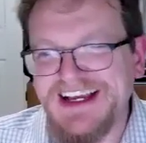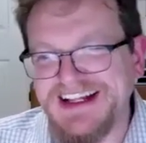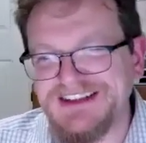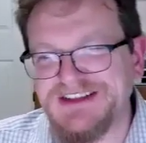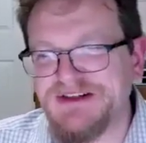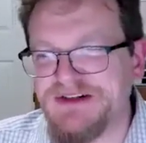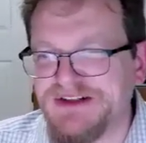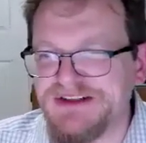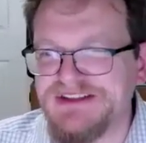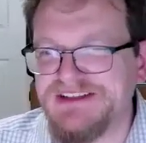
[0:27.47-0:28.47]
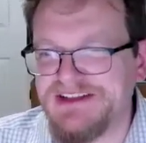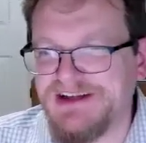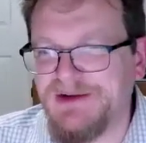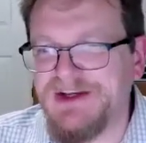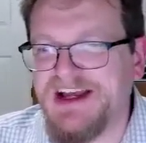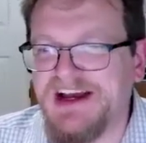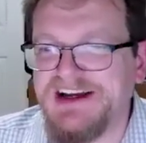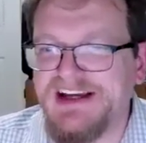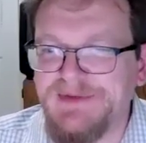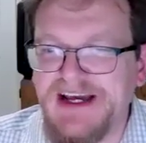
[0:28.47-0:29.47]
Alex Kaur, coming
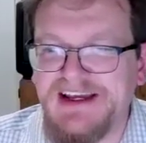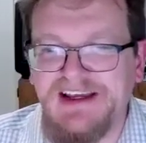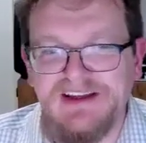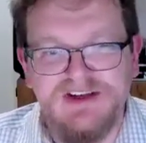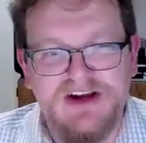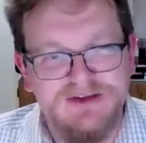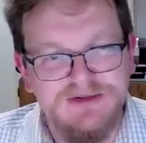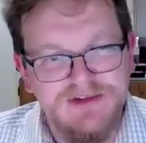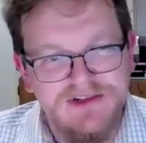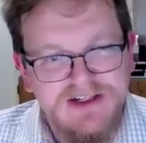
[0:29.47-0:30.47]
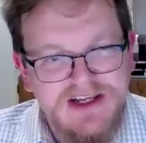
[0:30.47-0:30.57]
out in May entitled